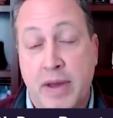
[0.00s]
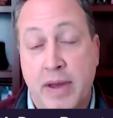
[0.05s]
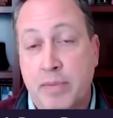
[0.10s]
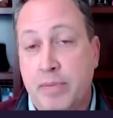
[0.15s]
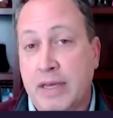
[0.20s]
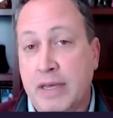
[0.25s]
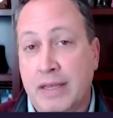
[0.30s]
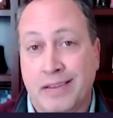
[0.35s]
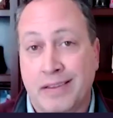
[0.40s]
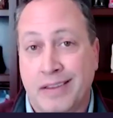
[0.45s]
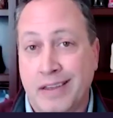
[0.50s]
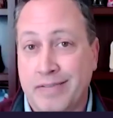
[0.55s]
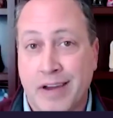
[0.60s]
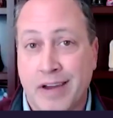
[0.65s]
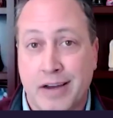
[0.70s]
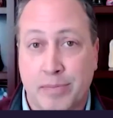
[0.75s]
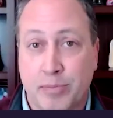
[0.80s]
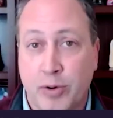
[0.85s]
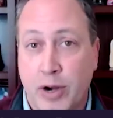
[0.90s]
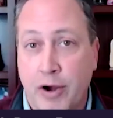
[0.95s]
That may be that
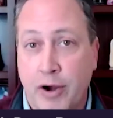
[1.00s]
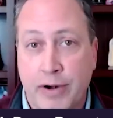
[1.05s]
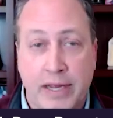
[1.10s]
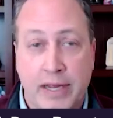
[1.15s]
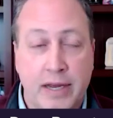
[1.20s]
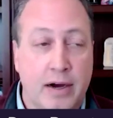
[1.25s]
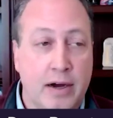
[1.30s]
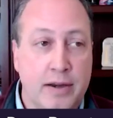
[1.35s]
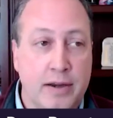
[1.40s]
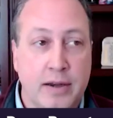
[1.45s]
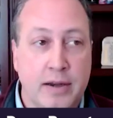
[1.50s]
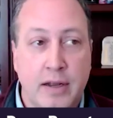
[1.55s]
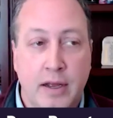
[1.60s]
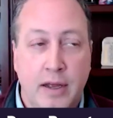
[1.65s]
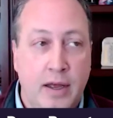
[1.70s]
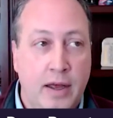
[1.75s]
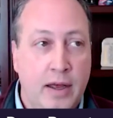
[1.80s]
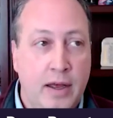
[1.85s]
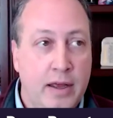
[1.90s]
they've got a priority on,